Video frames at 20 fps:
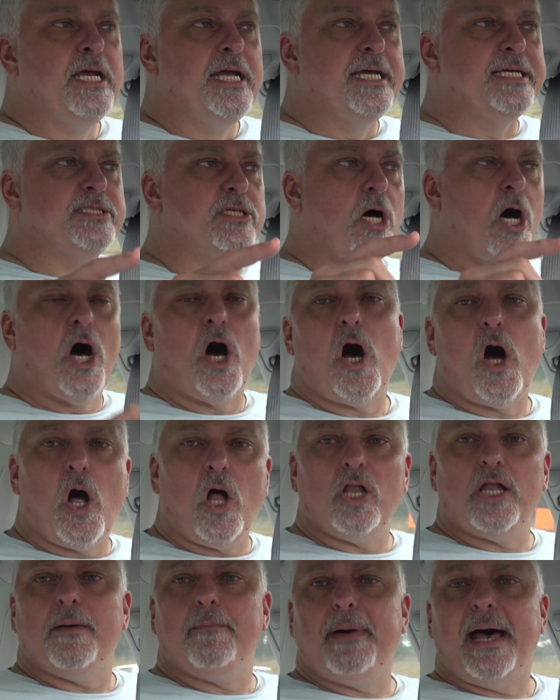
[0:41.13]
is
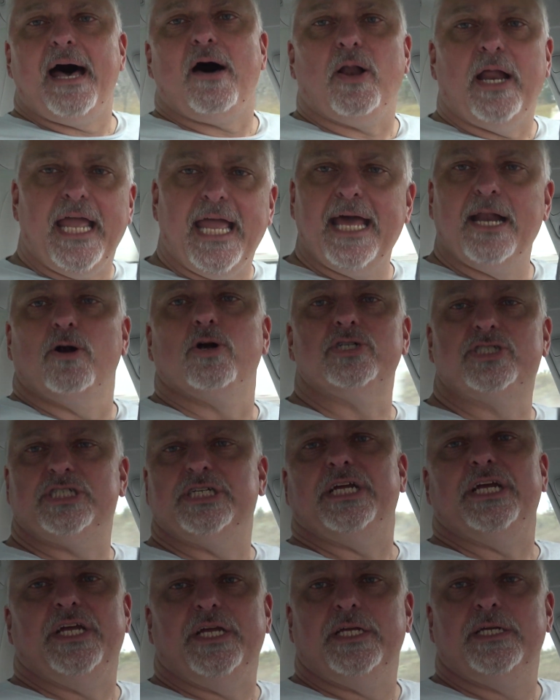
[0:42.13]
all about
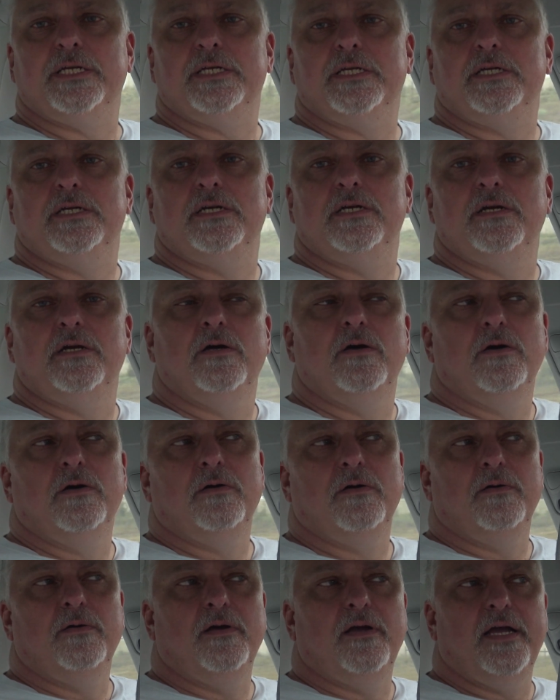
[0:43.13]
energy
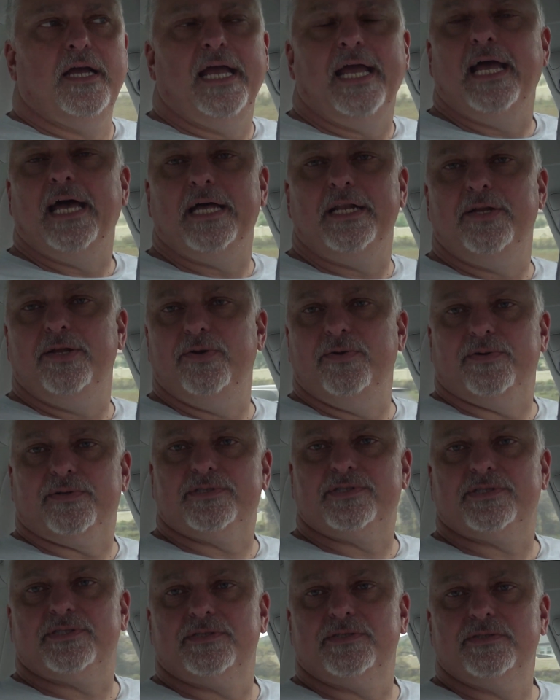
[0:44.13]
and
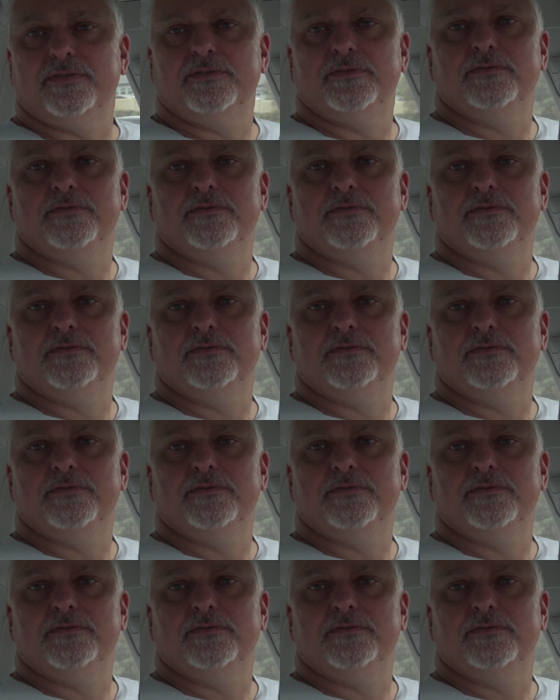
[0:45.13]
nukes.